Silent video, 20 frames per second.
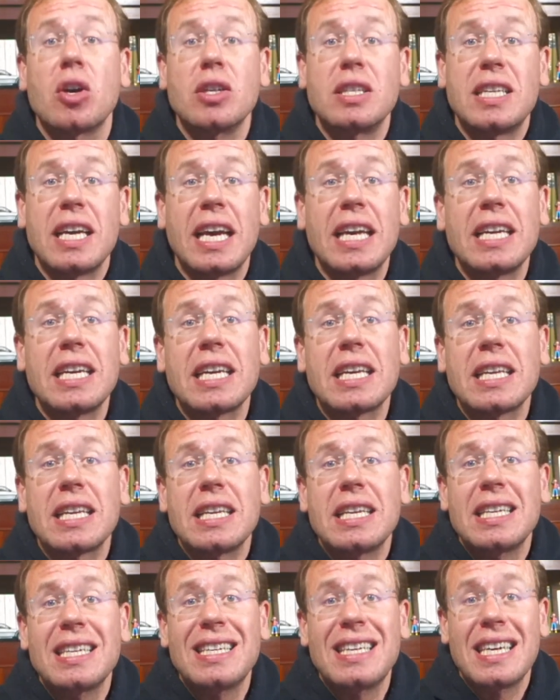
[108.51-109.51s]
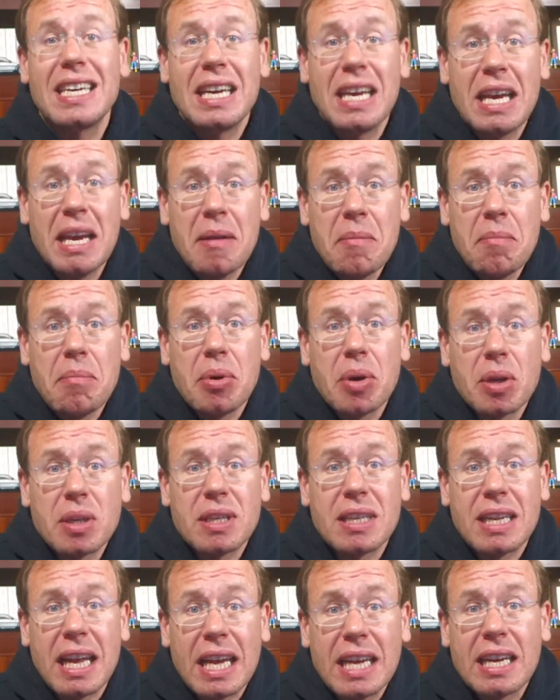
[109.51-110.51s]
containing the input
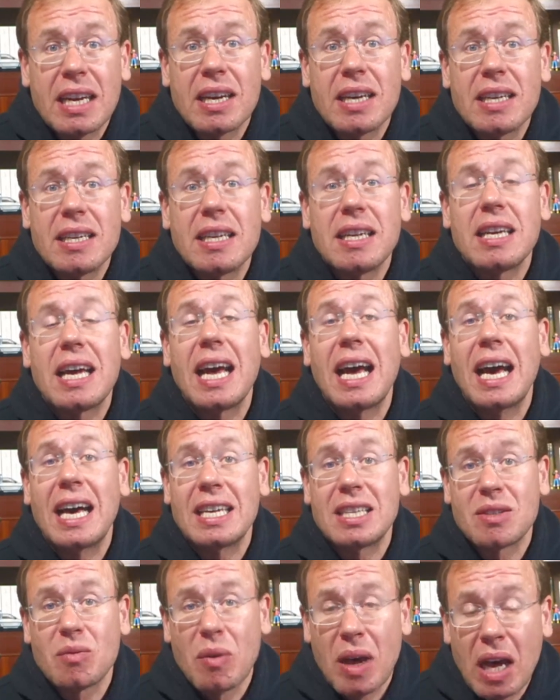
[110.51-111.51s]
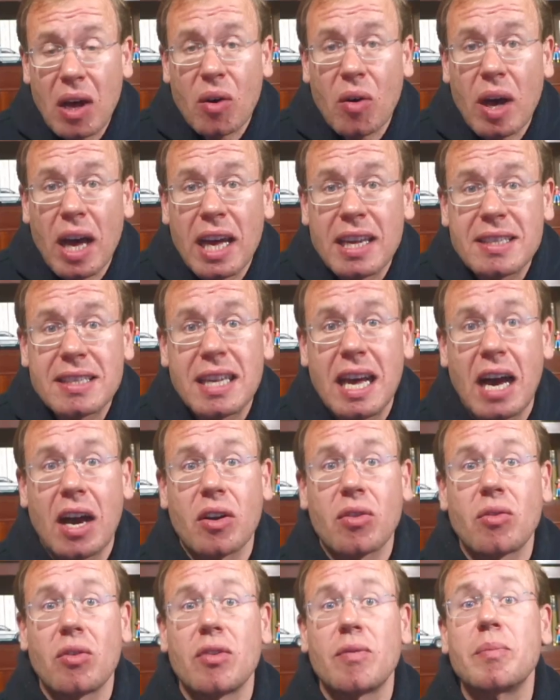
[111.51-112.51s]
data as well as the
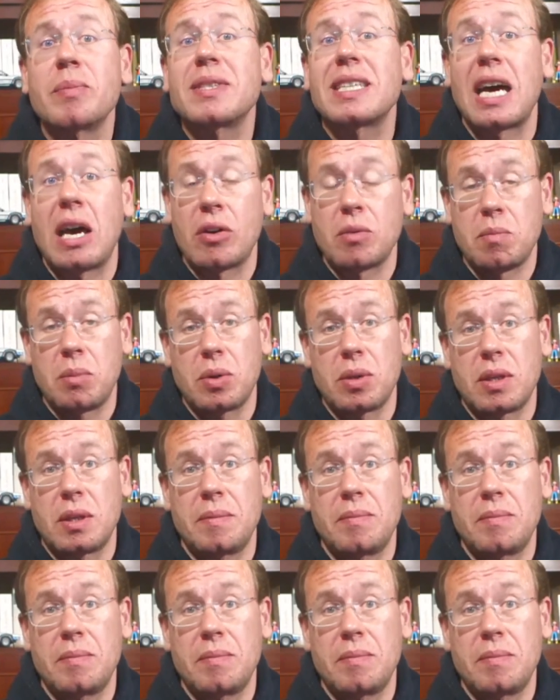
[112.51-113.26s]
algorithm's output,